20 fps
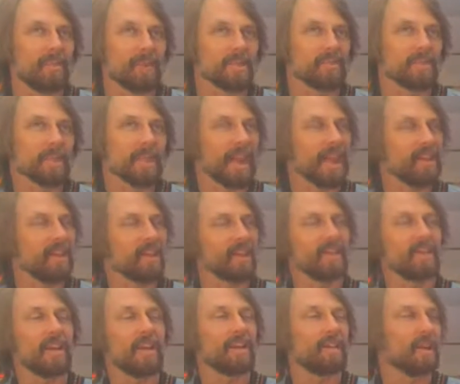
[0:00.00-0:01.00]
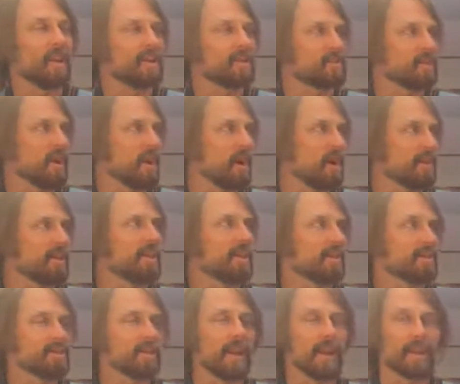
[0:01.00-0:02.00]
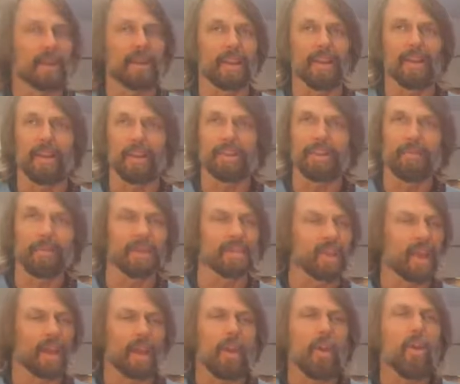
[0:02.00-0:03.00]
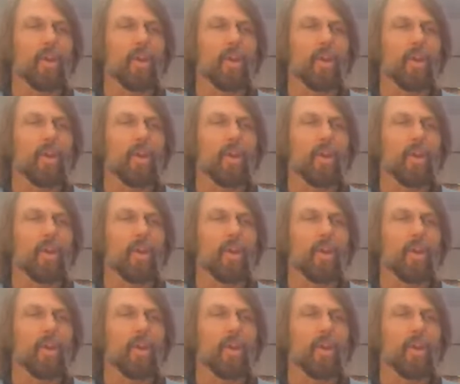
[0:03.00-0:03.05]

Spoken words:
Rich McKay looked at John, and he looked at me. He's like,